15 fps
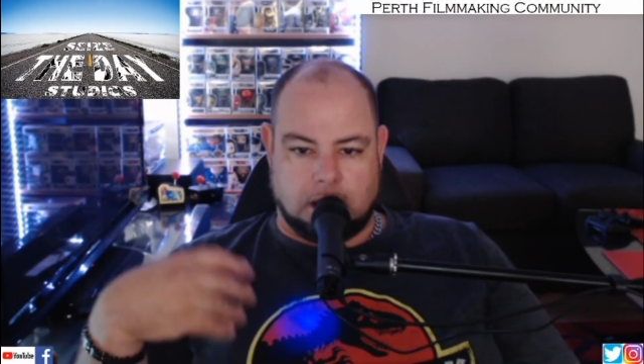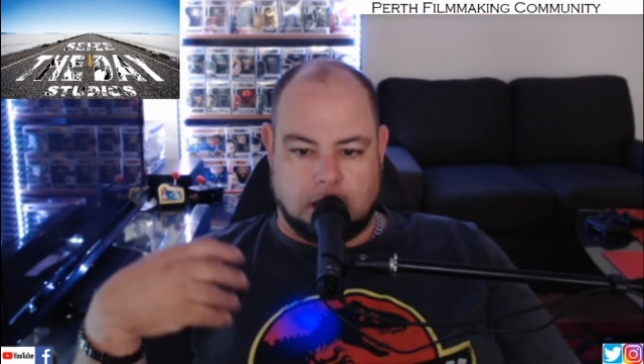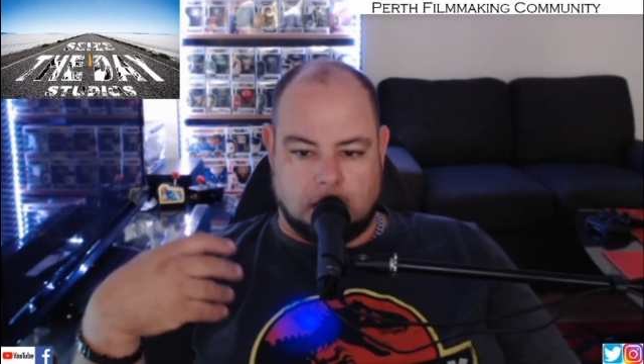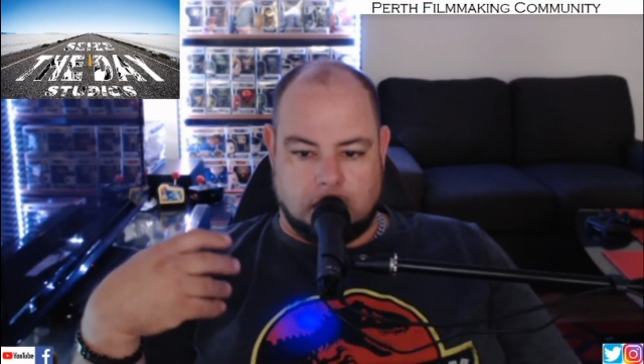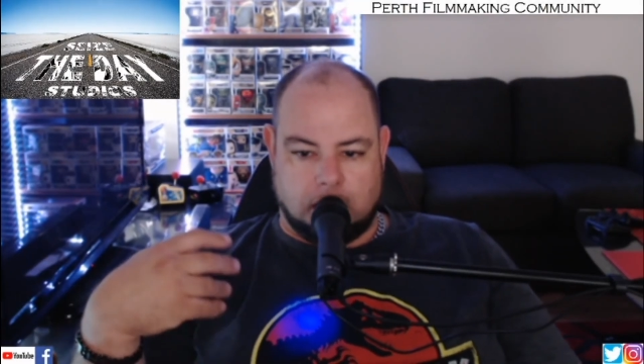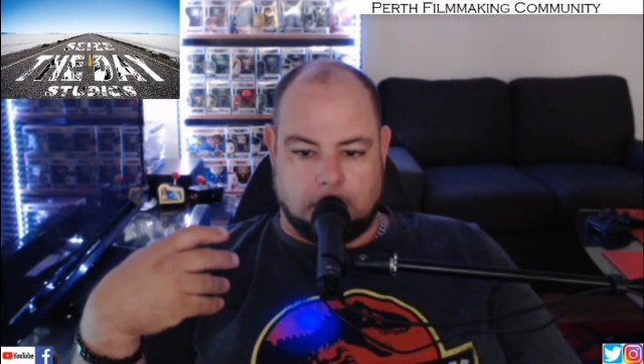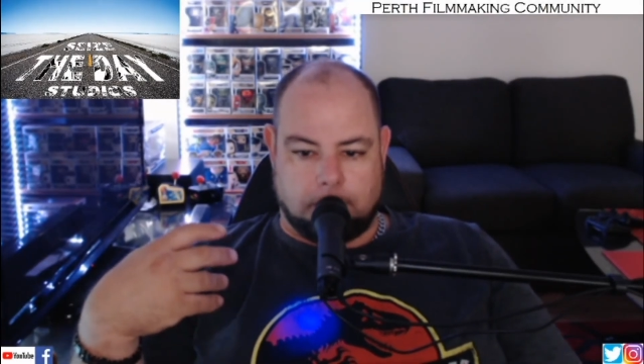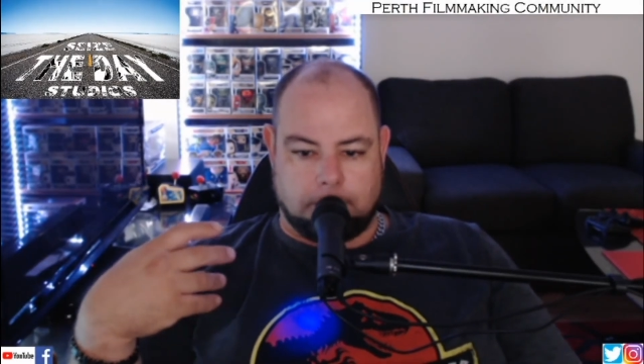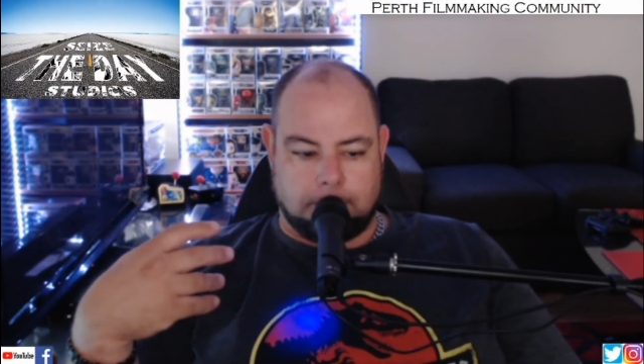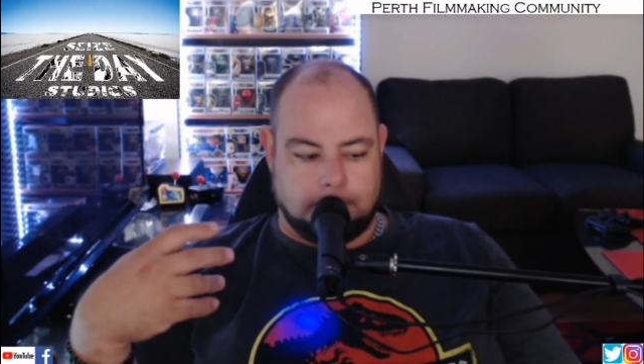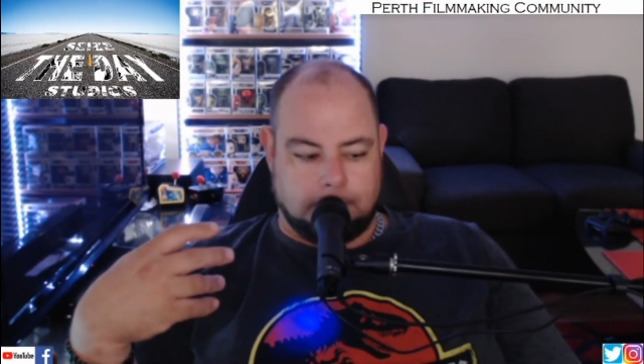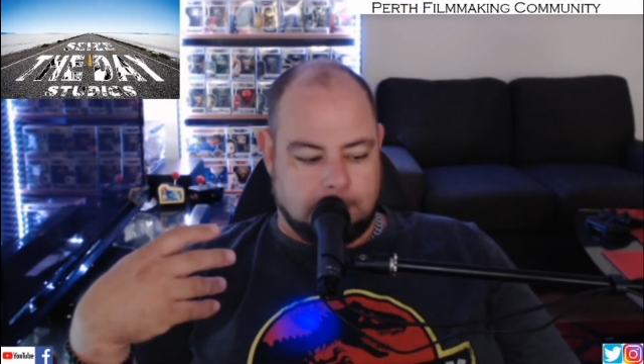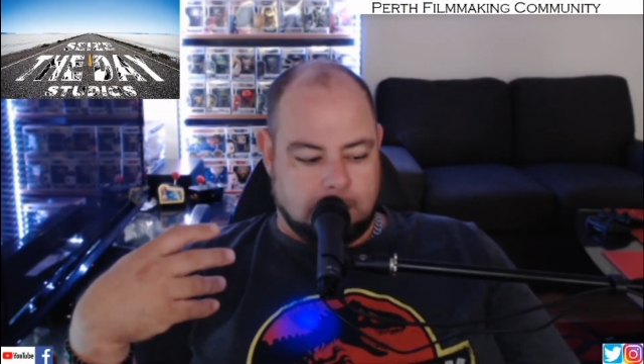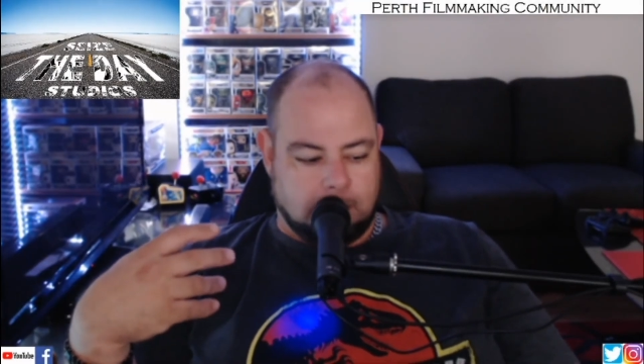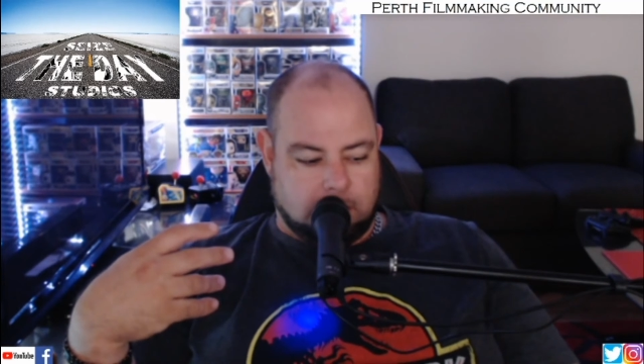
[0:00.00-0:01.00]

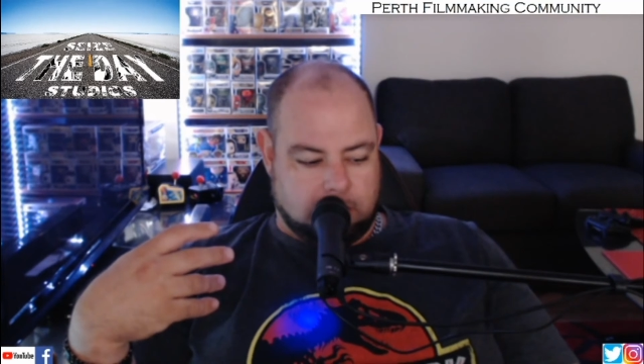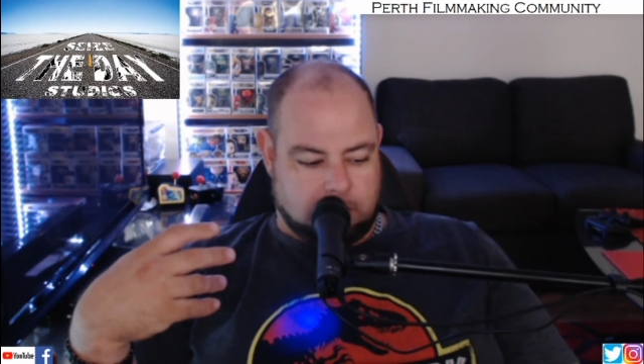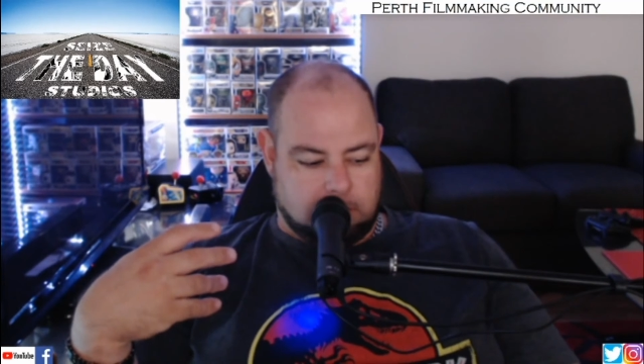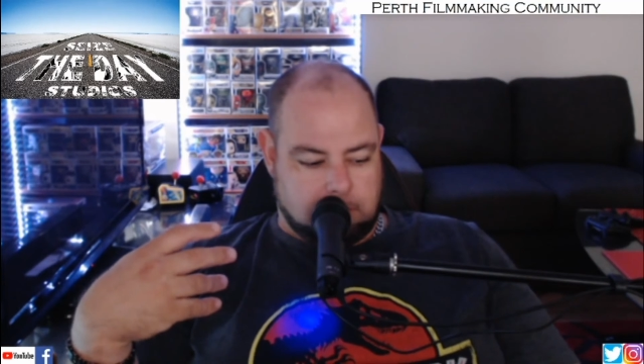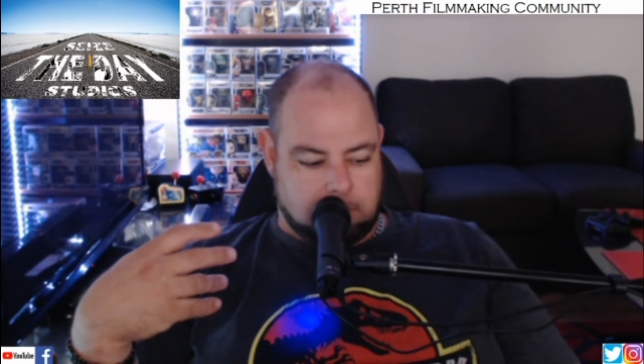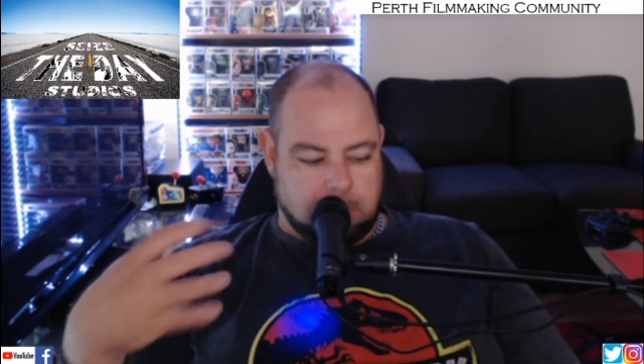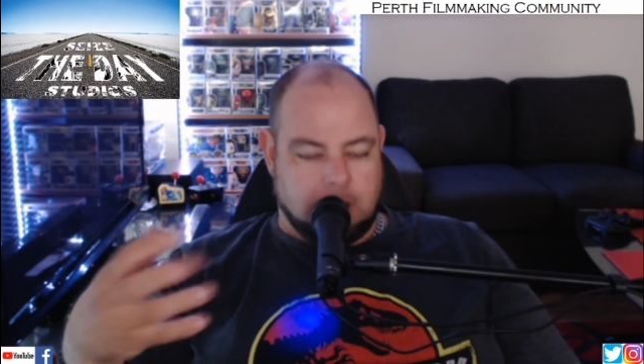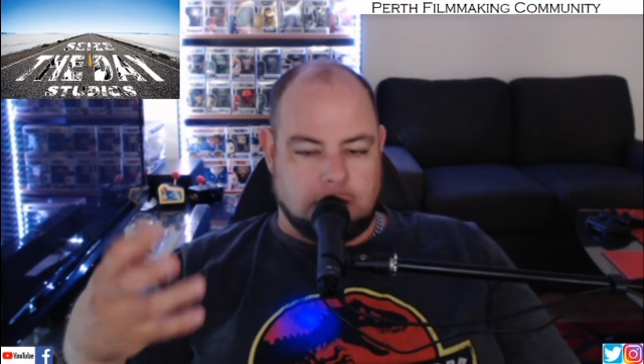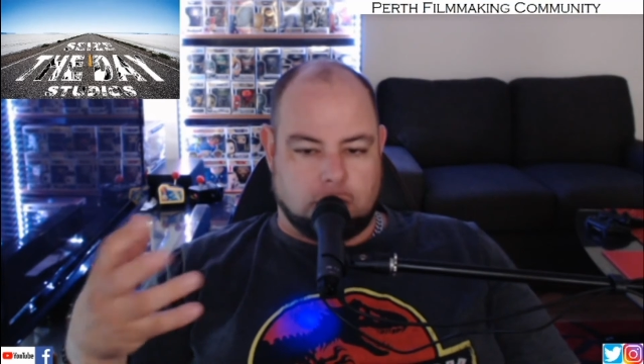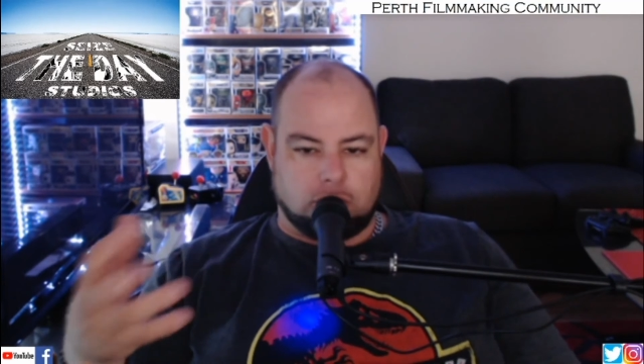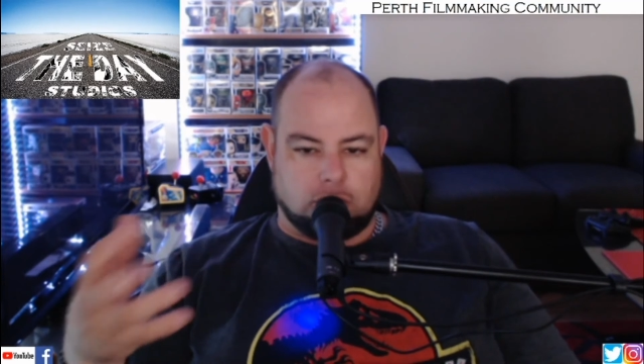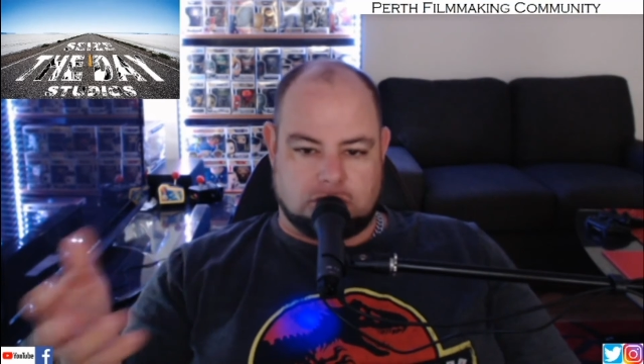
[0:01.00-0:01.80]
It may not